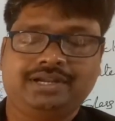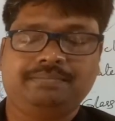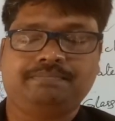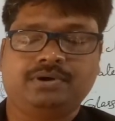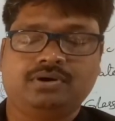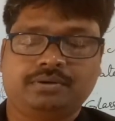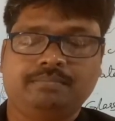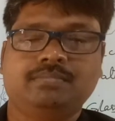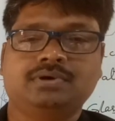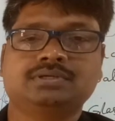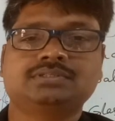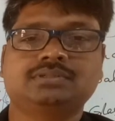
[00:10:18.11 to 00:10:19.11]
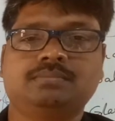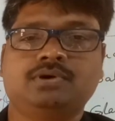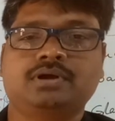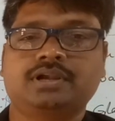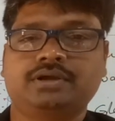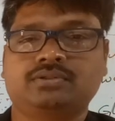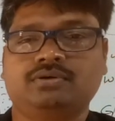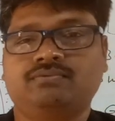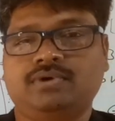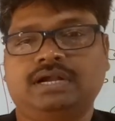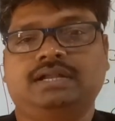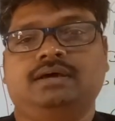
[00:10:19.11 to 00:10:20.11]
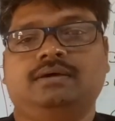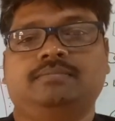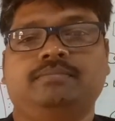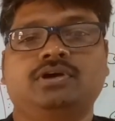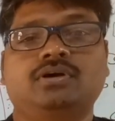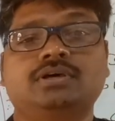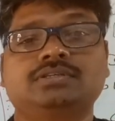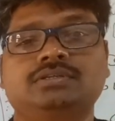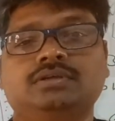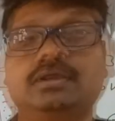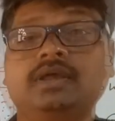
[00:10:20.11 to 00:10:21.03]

dip or immerse the bottle into the water, because